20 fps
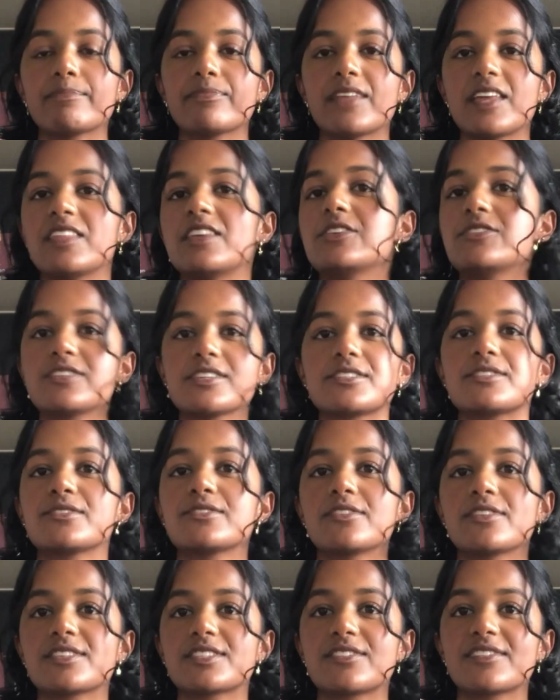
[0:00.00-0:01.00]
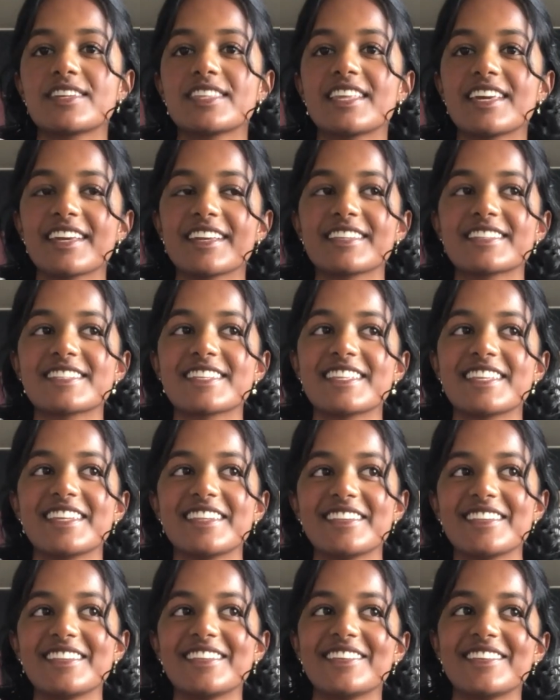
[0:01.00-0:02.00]
And then you just do those 3 things and
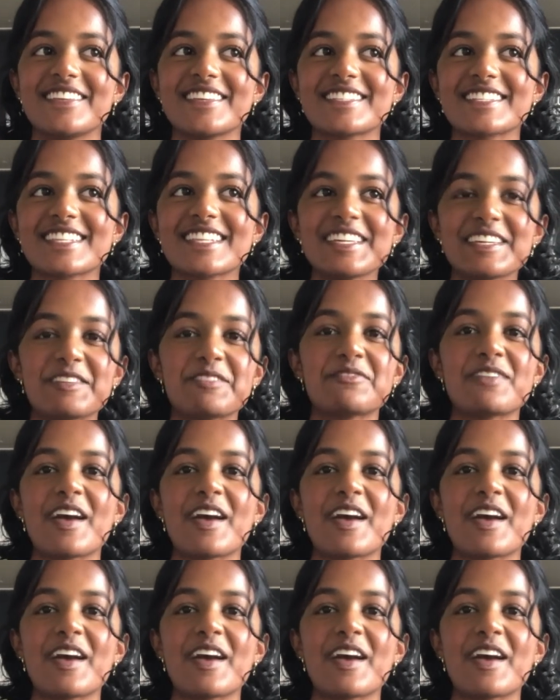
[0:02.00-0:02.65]
then you just leave,